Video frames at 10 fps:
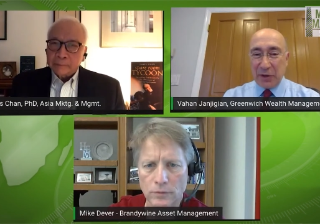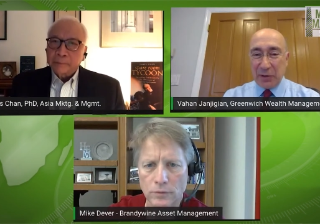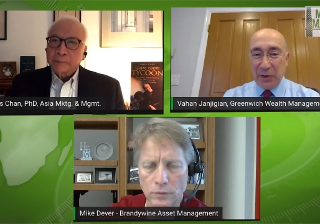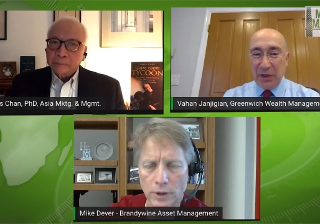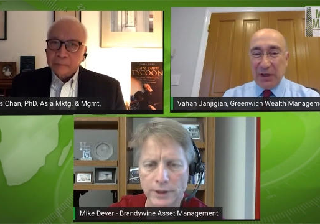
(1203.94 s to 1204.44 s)

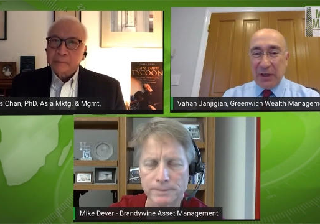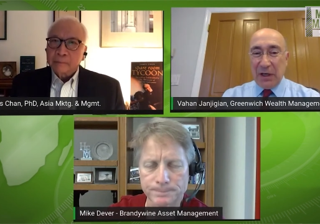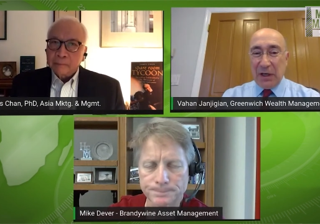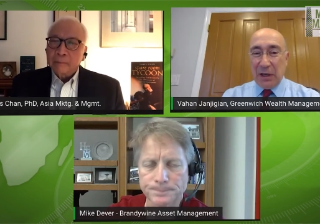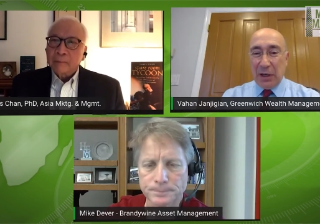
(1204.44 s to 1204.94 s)
Speaker 1: ago. Right.
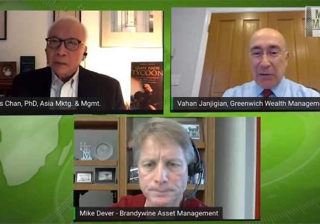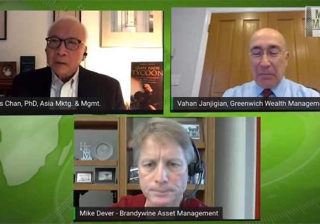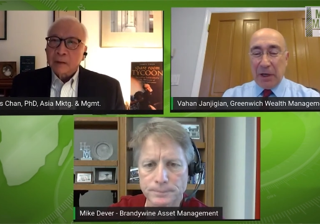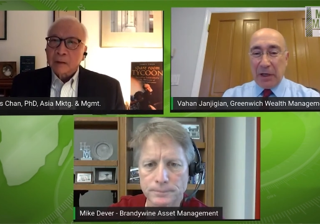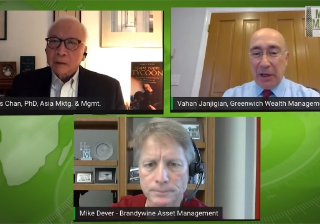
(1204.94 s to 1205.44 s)

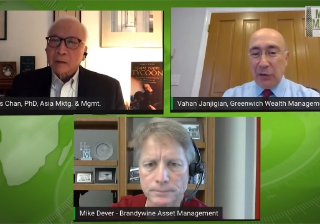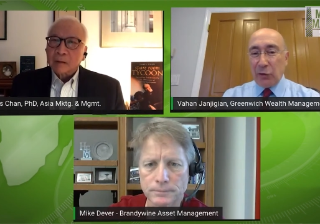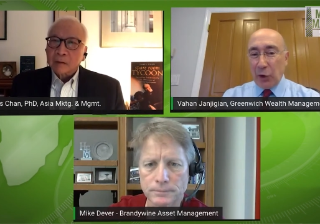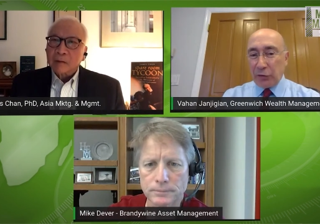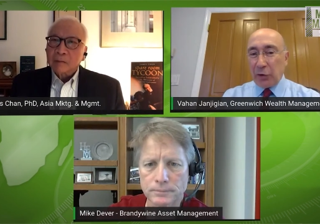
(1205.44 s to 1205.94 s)
Um, and
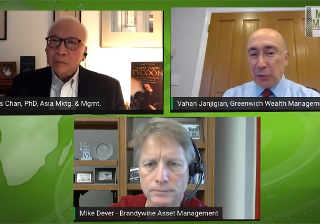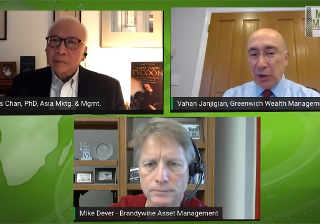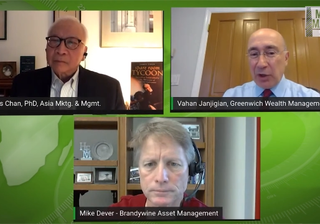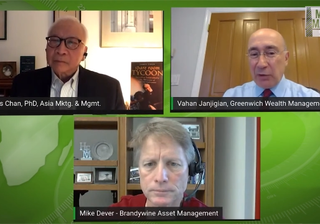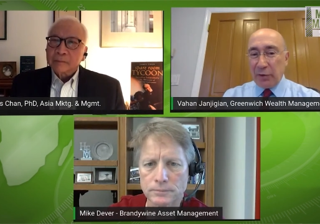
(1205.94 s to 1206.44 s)
he's
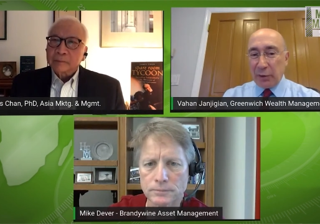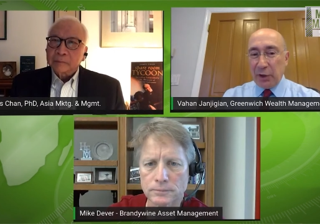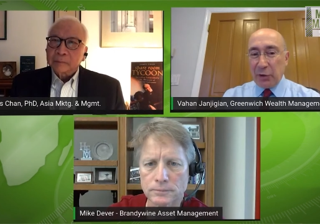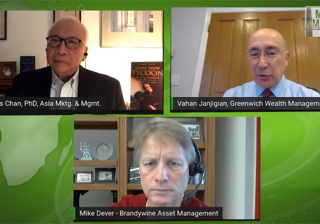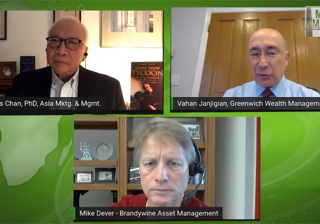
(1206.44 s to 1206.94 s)
also a, a,
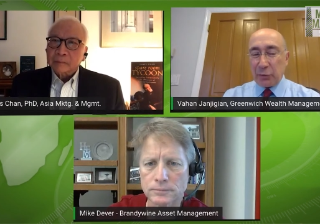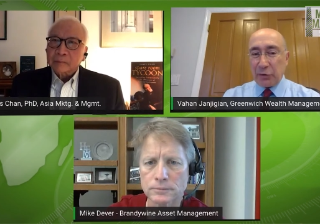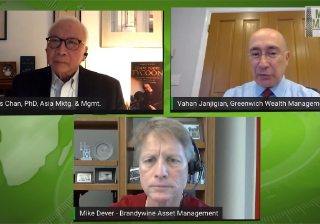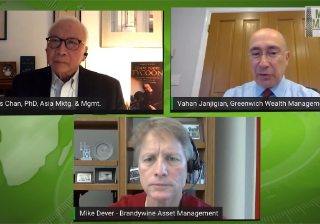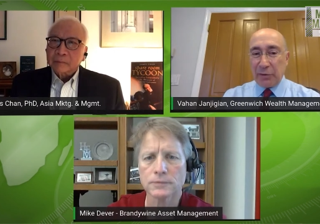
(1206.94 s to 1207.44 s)
very good
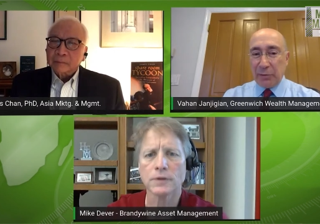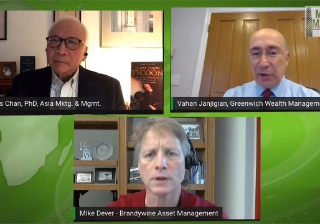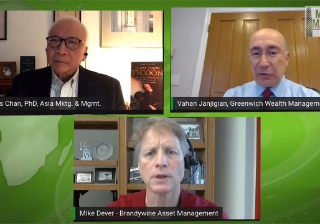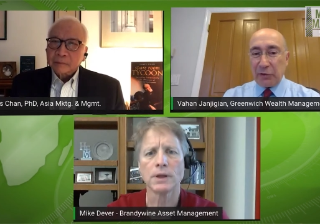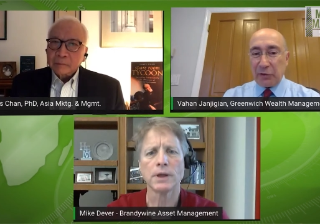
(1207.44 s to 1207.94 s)
source of
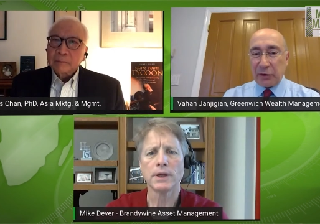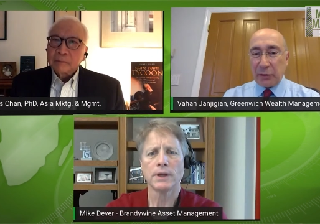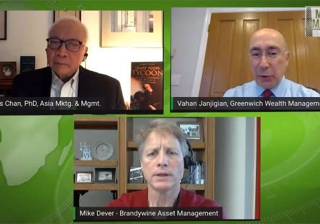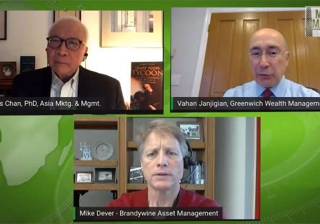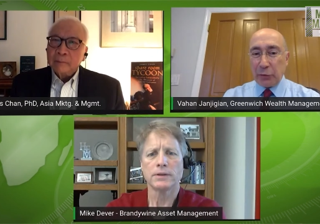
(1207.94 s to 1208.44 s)
information.
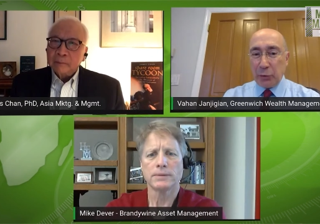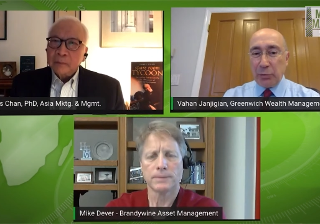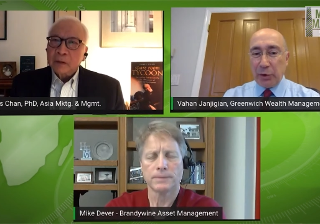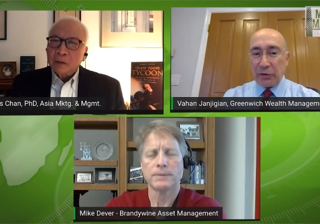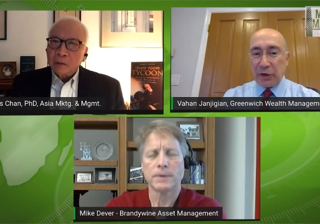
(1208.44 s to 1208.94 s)
So those two
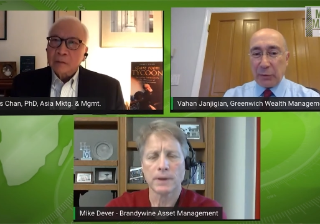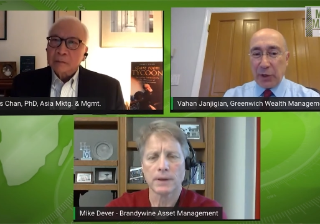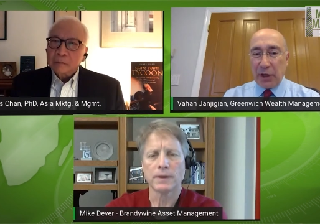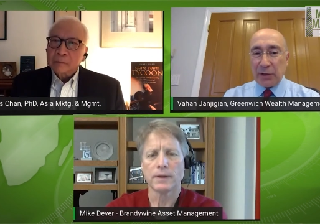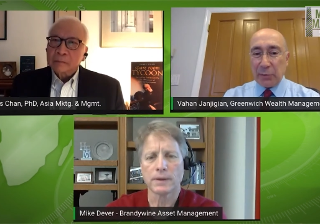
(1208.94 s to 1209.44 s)
books I
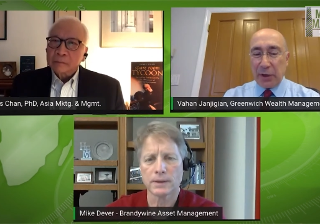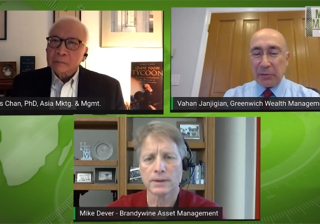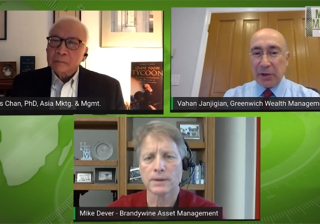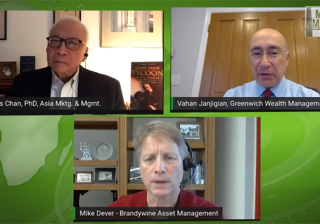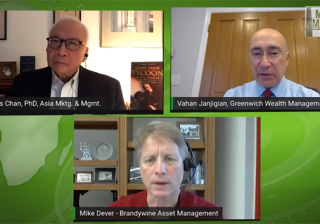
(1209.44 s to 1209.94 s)
would highly
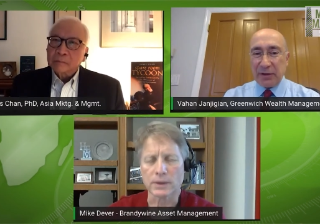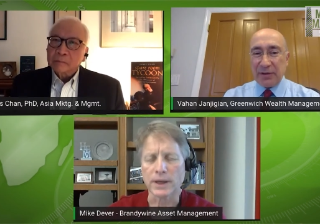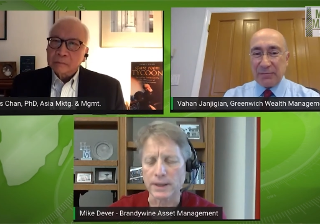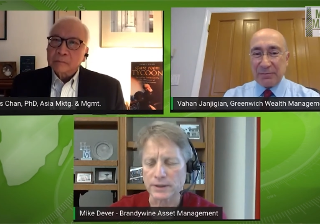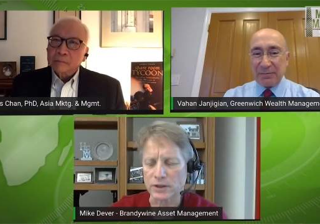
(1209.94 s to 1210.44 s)
recommend.
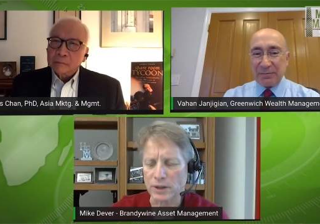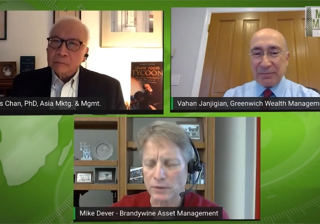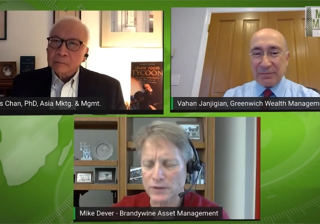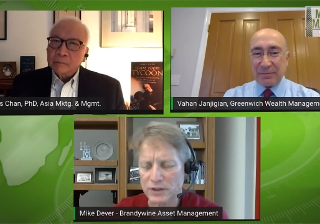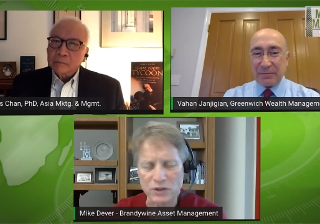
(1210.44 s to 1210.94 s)
Speaker 2: Okay. Do you
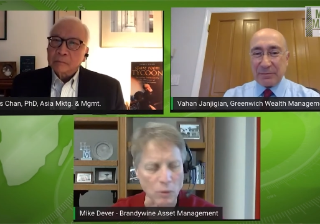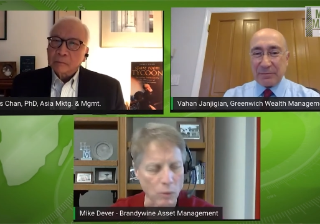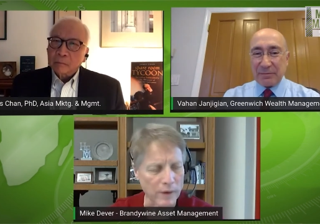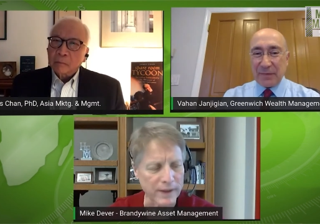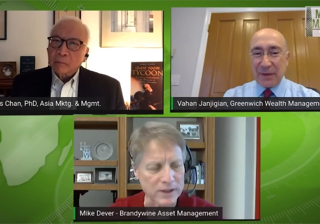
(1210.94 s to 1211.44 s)
know is there
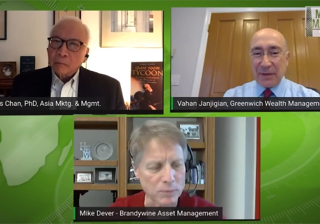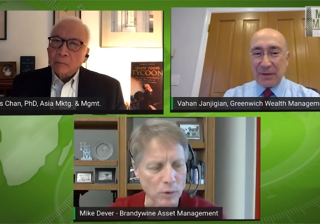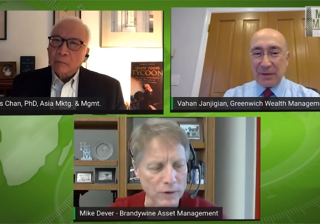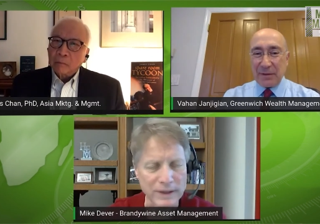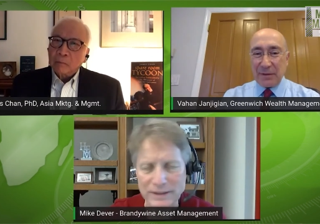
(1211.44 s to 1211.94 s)
one that's
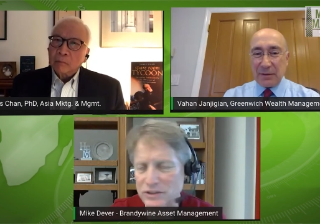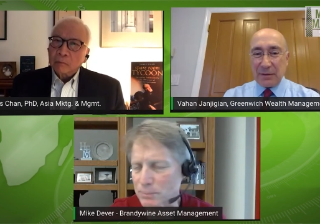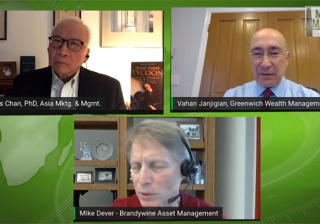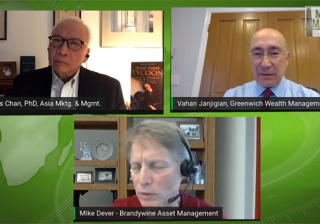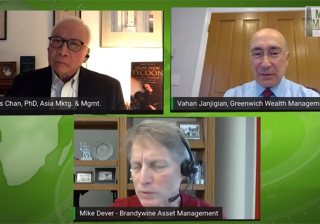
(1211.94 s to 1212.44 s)
more nuts
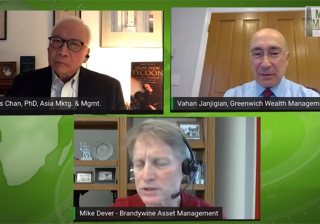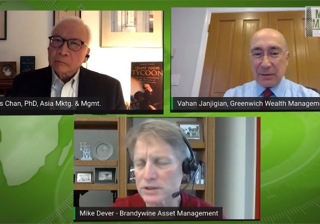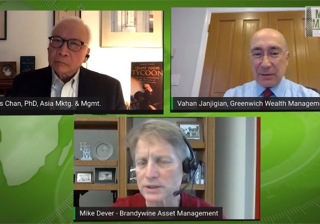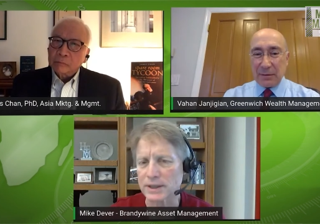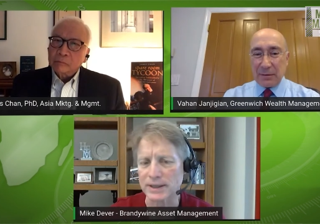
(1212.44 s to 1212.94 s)
and
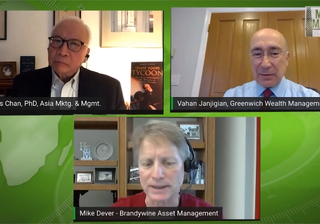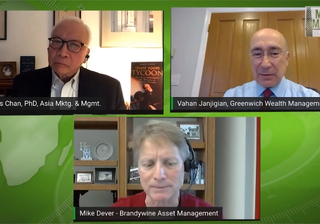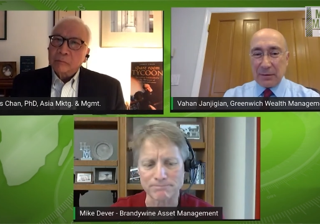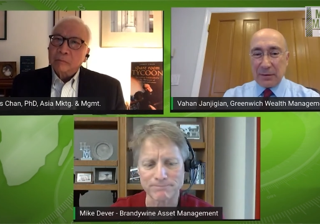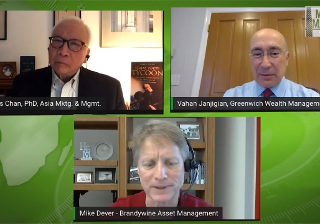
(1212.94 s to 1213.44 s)
bolts?
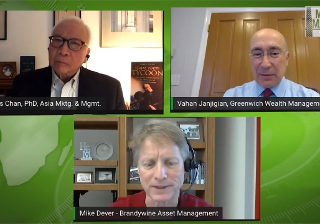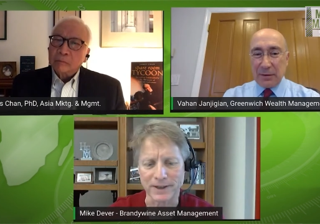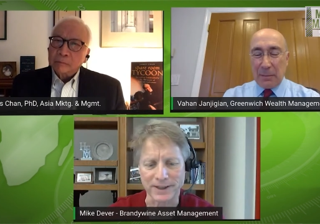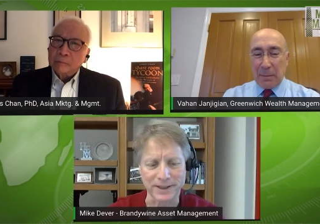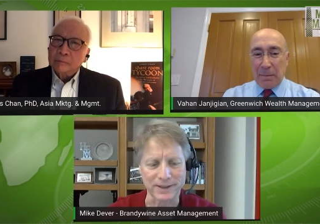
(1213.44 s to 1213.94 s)
Um,
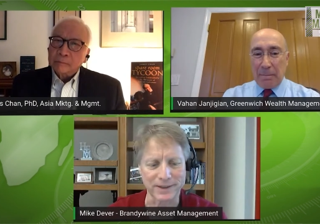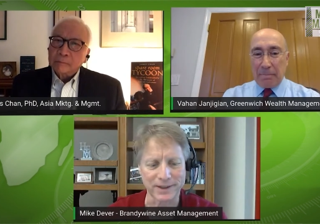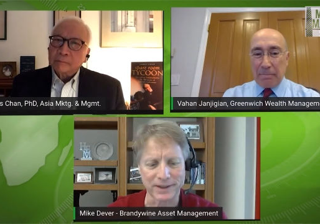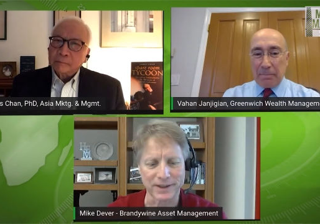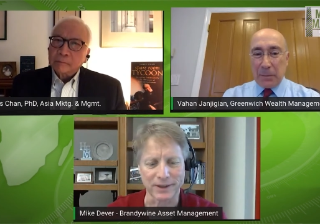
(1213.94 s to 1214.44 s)
like uh,
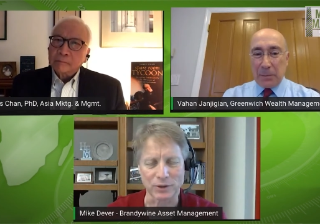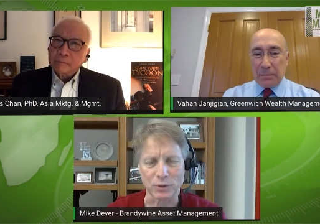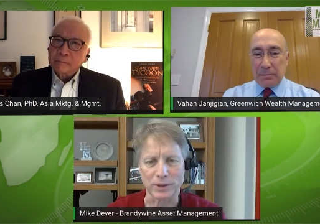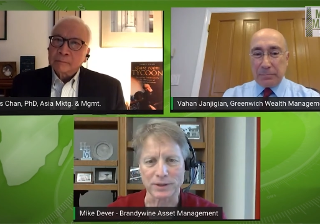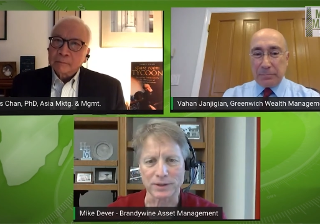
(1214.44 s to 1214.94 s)

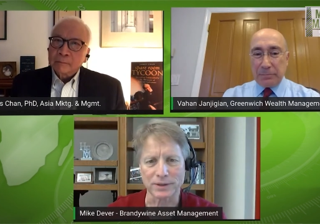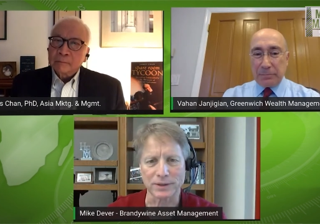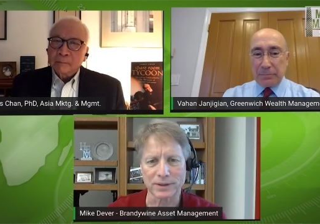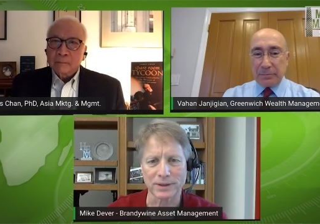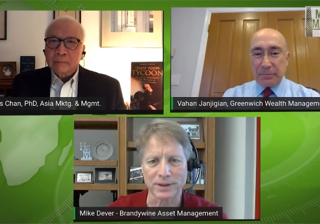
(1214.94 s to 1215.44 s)
here's what
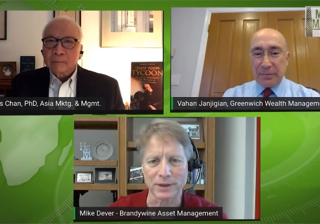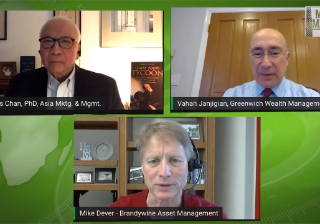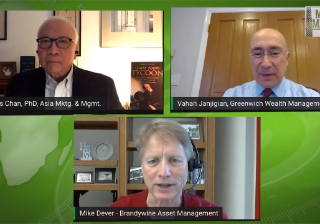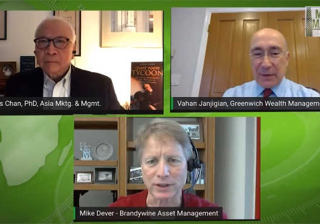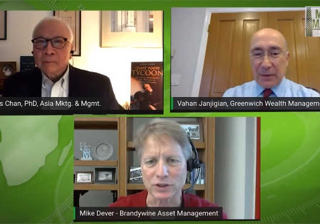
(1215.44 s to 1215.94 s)
here's how